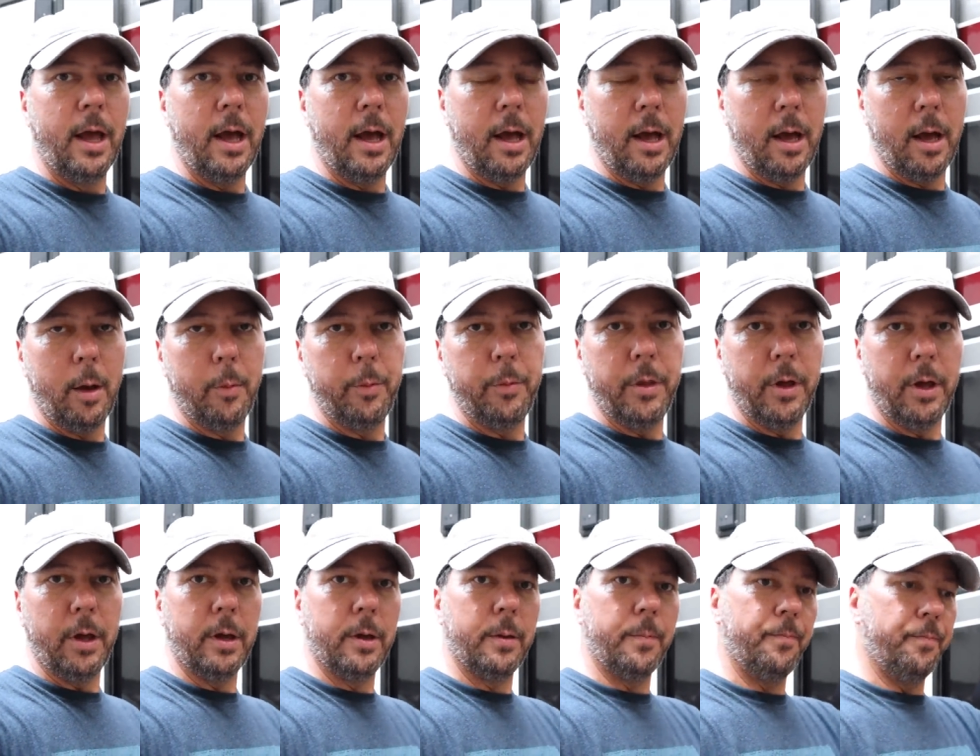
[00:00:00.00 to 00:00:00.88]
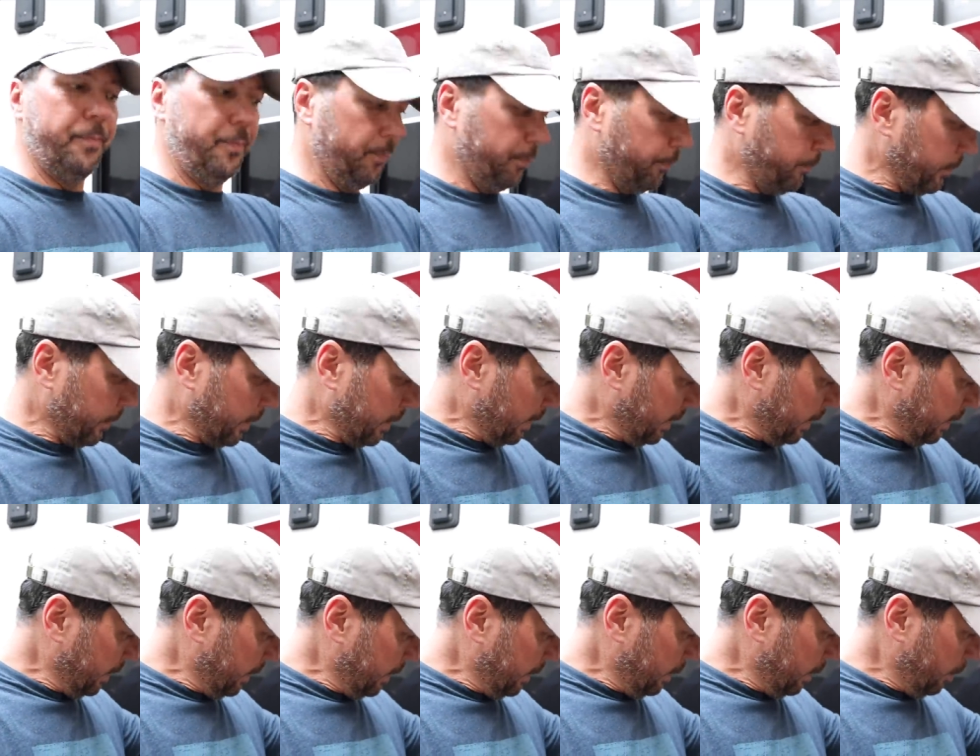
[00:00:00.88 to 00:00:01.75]
Uh, the
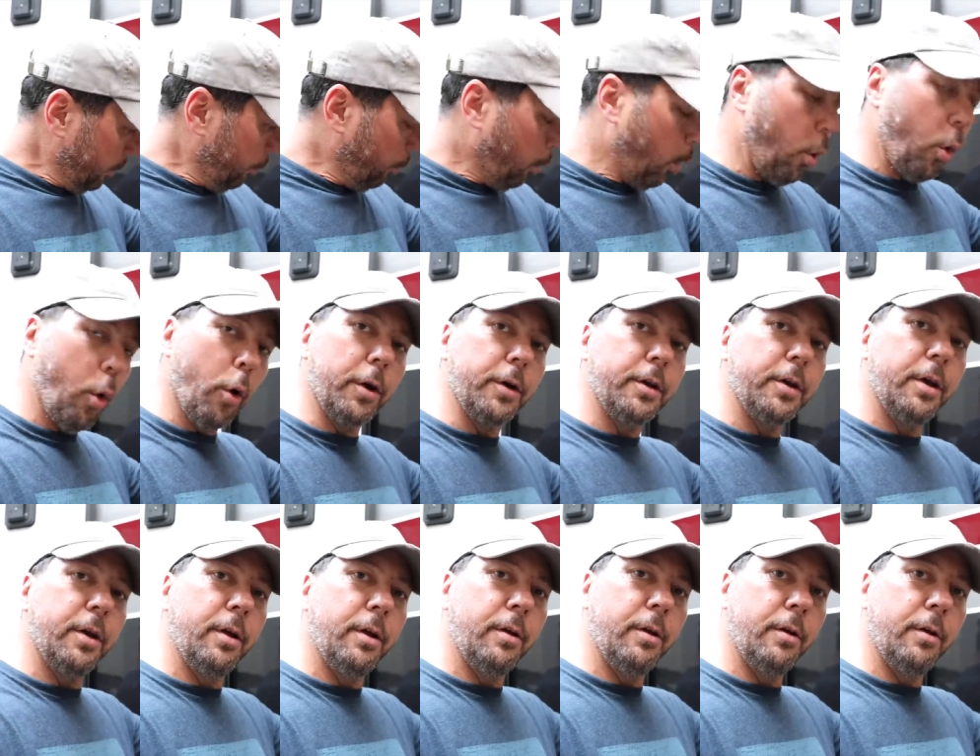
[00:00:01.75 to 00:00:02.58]
port